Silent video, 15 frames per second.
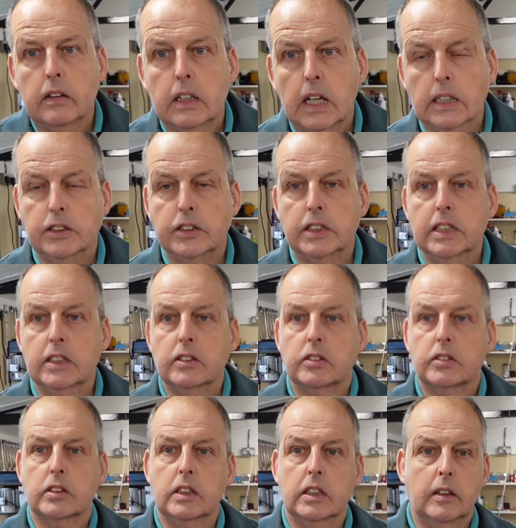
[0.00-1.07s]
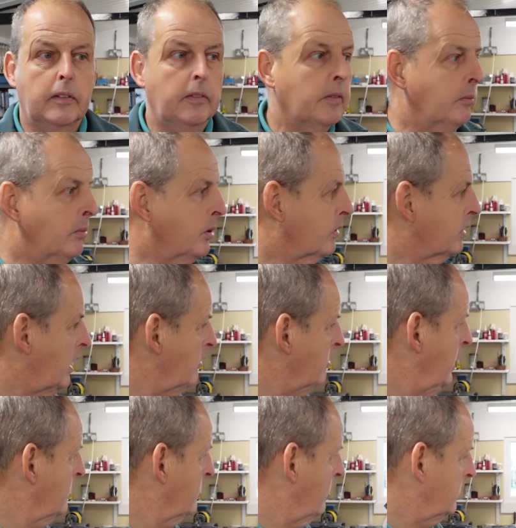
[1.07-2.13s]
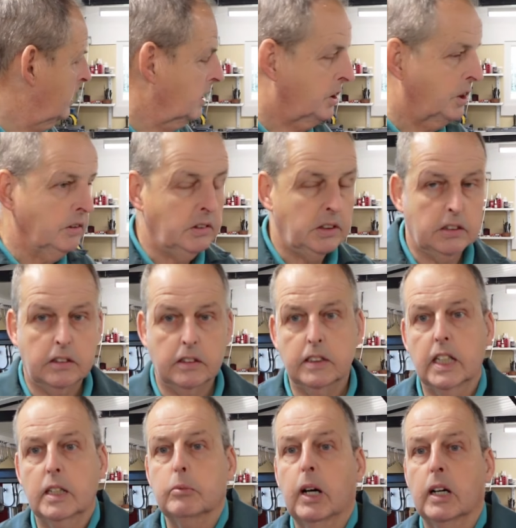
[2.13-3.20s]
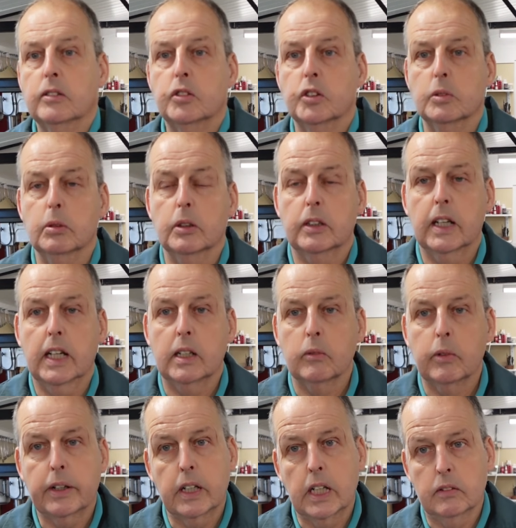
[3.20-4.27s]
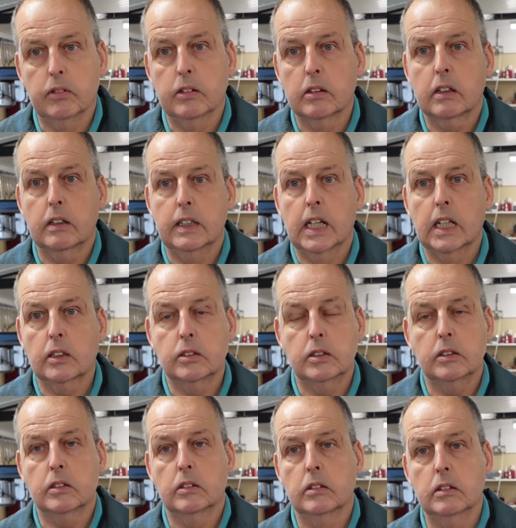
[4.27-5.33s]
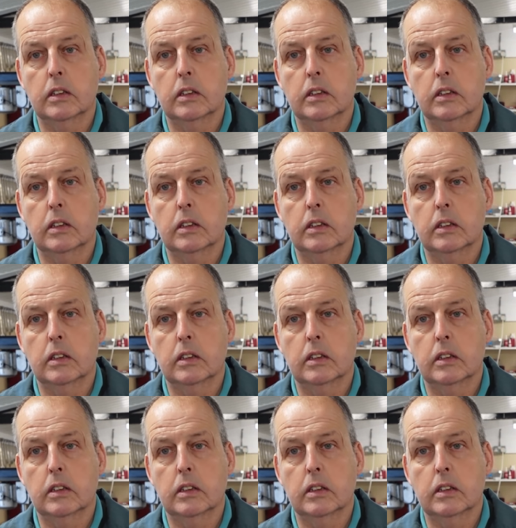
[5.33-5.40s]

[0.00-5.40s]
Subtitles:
engineer's book, that red one that I showed you the other day by Tubal Kane. We can have a look in there because he's got all